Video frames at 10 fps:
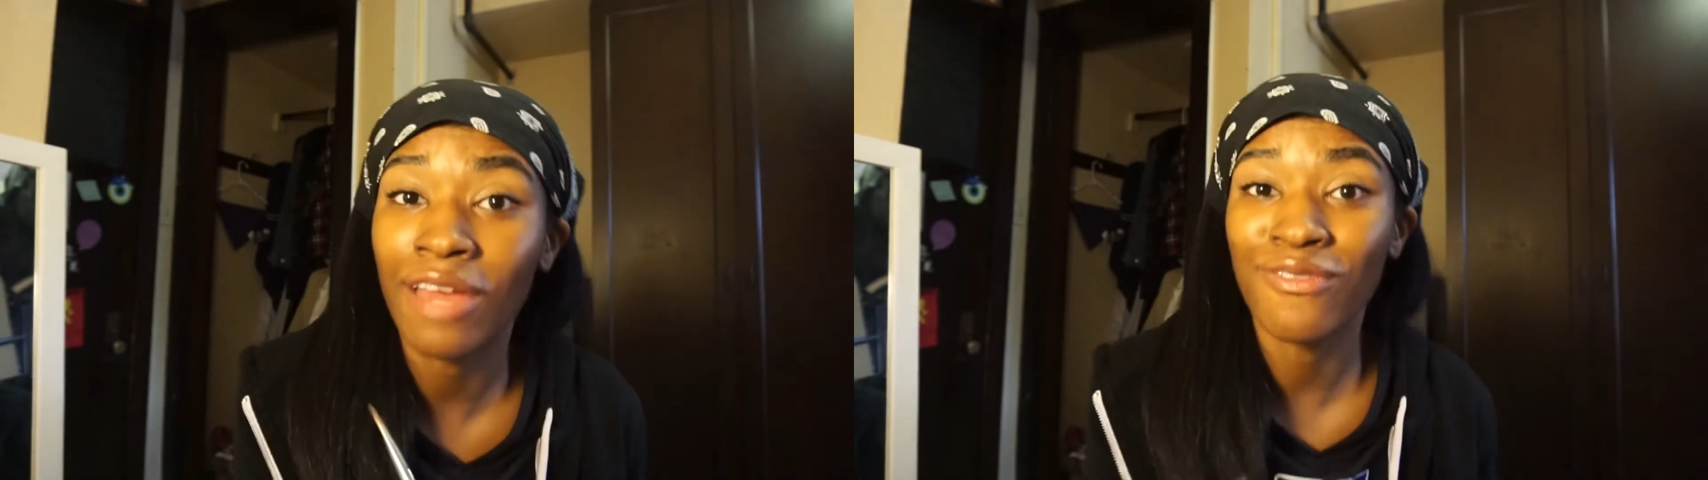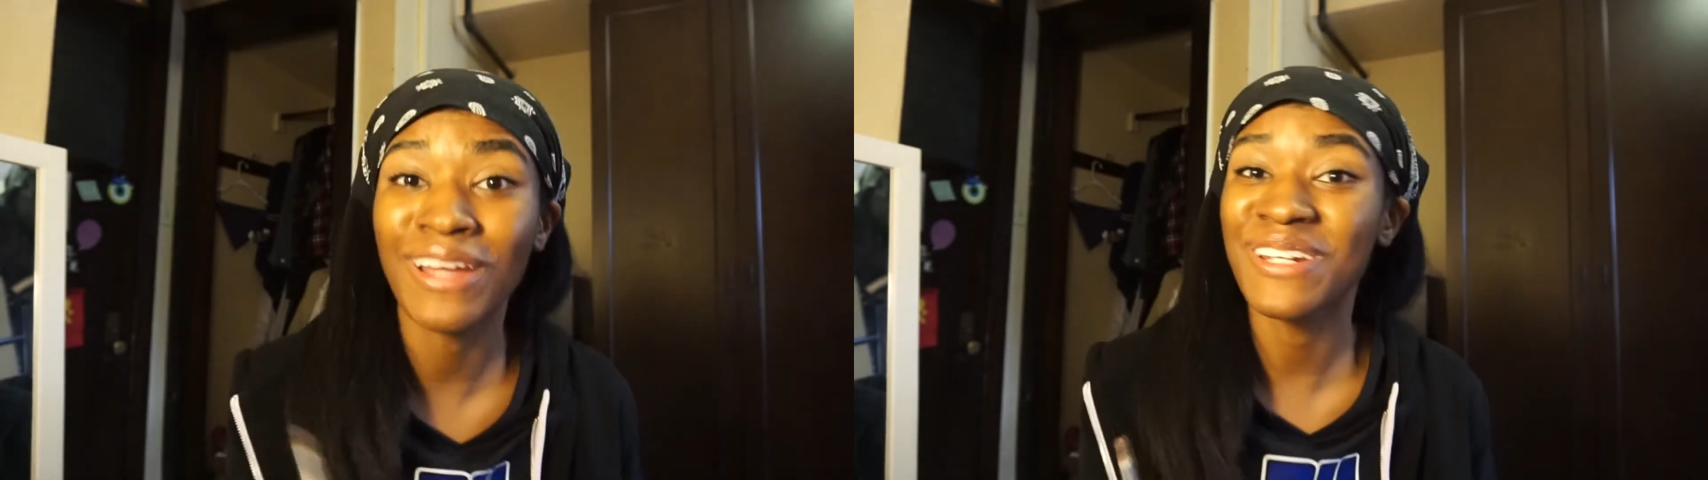
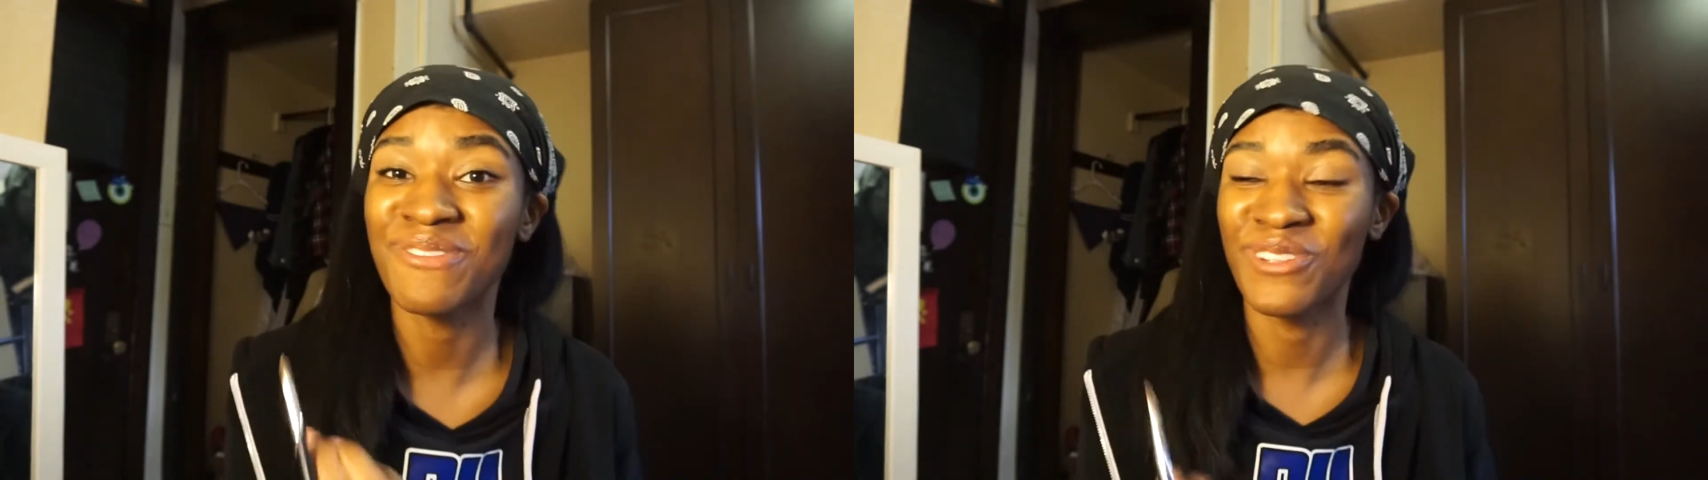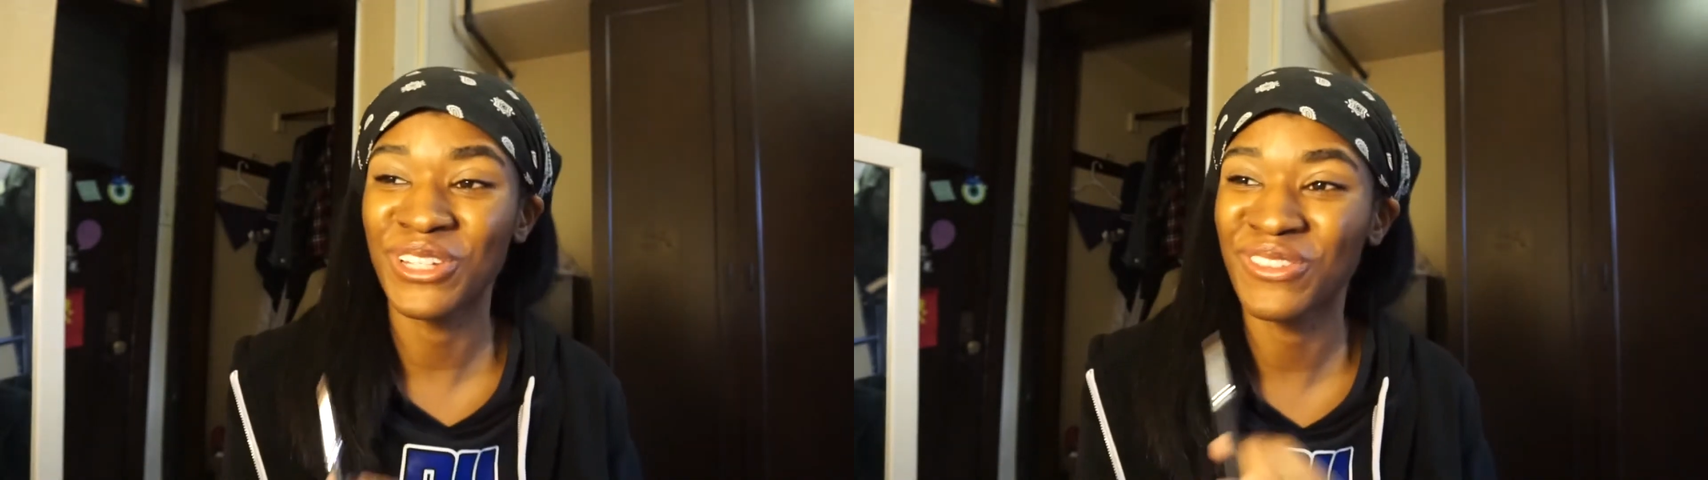I find it
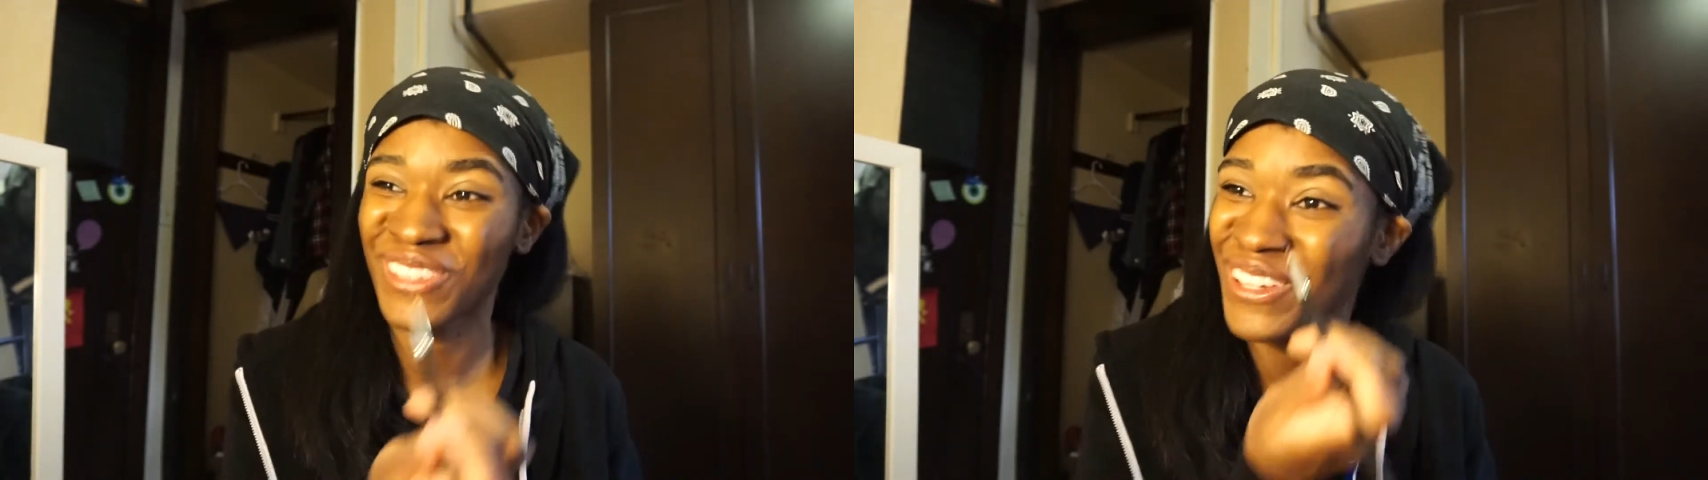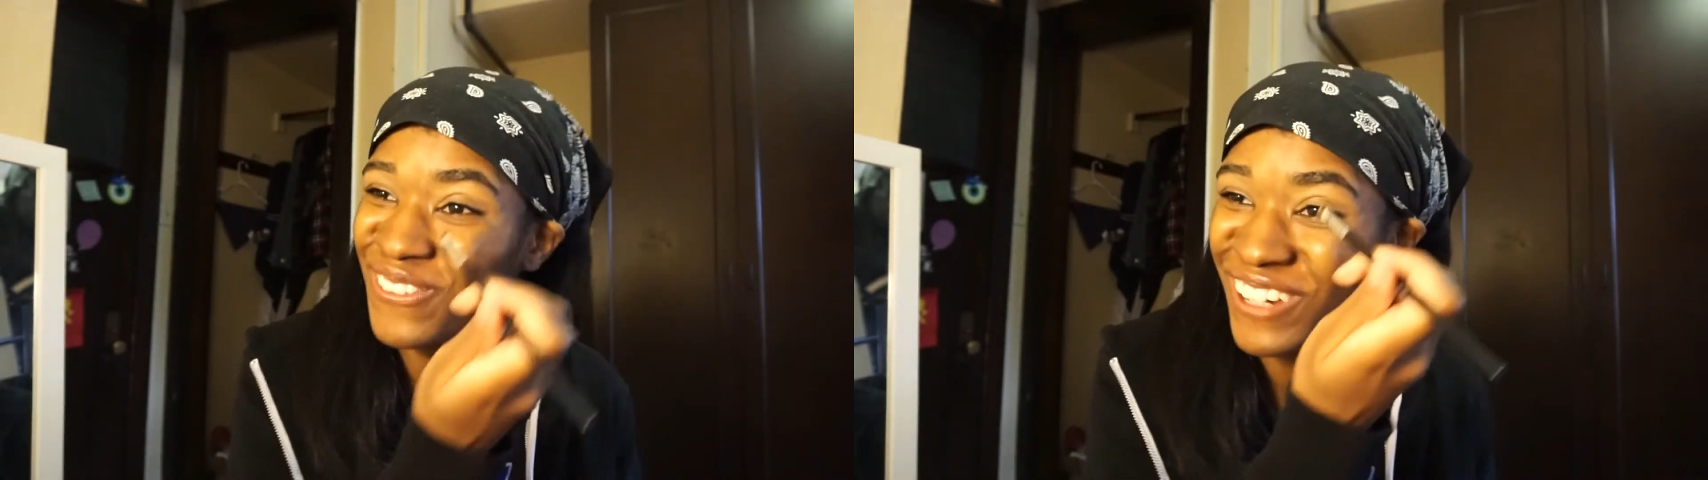really,
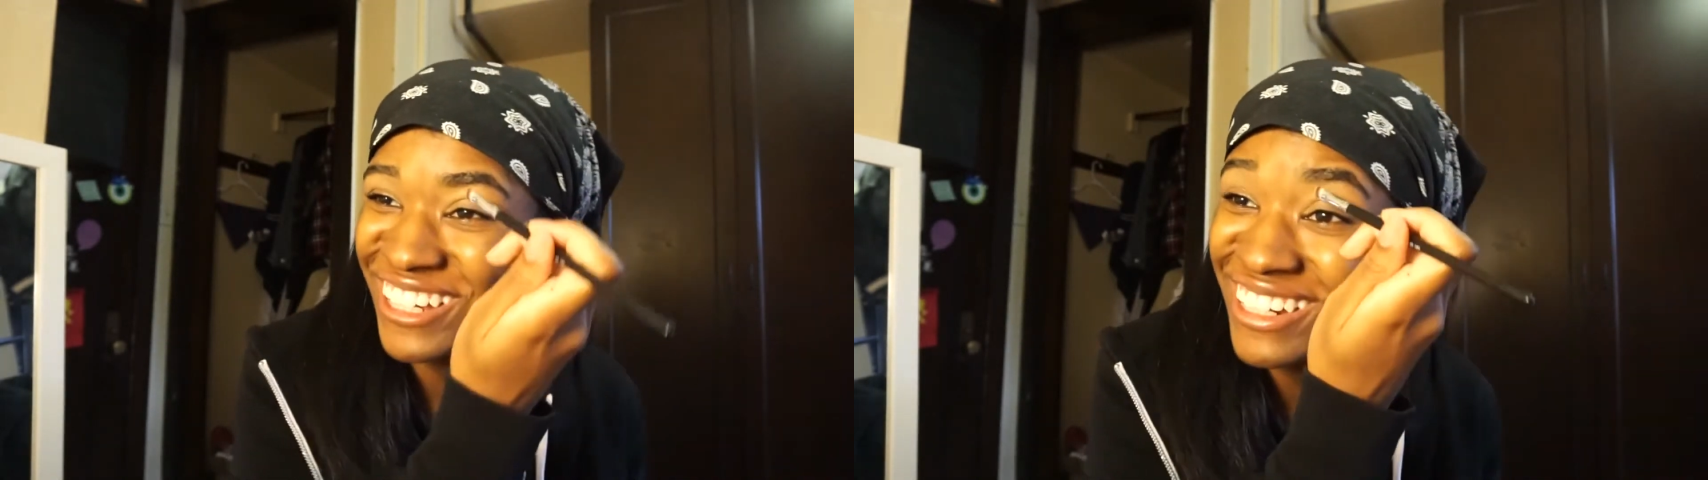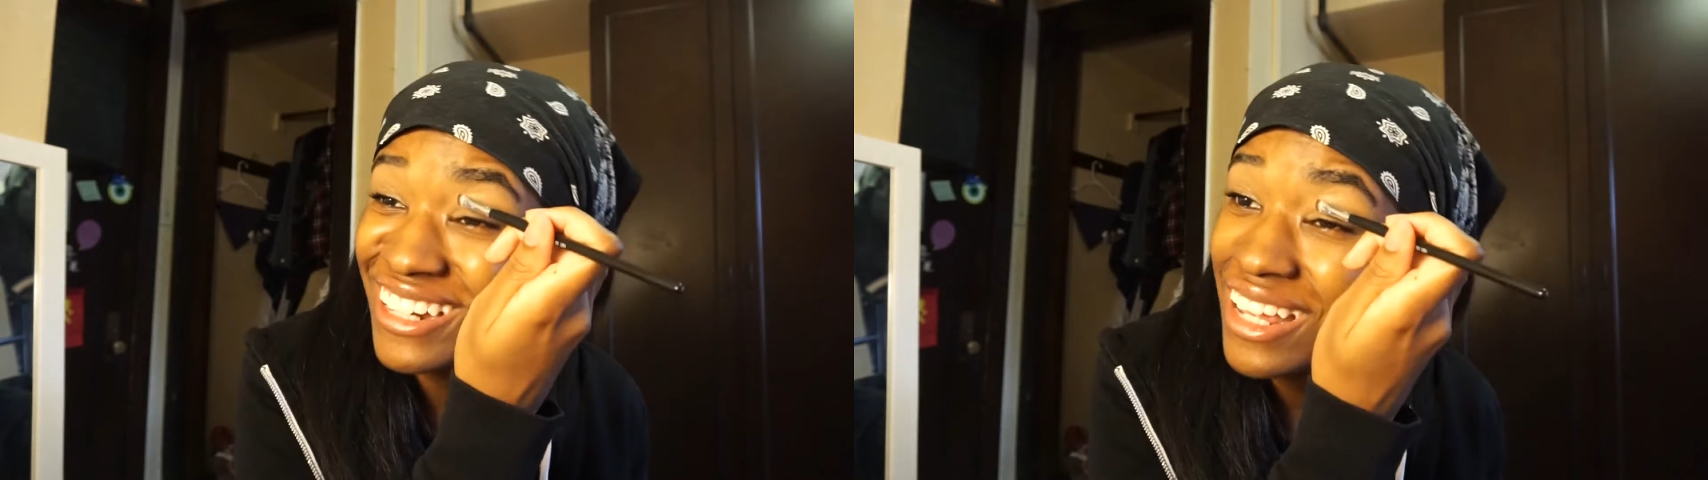really
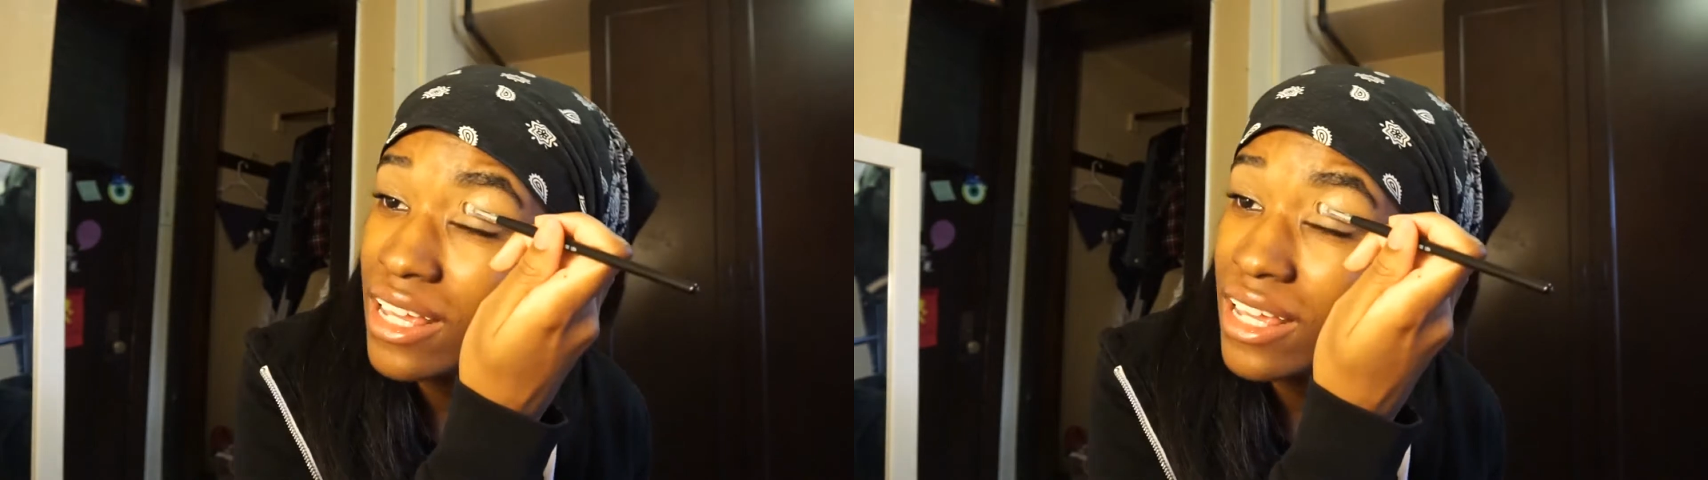fun,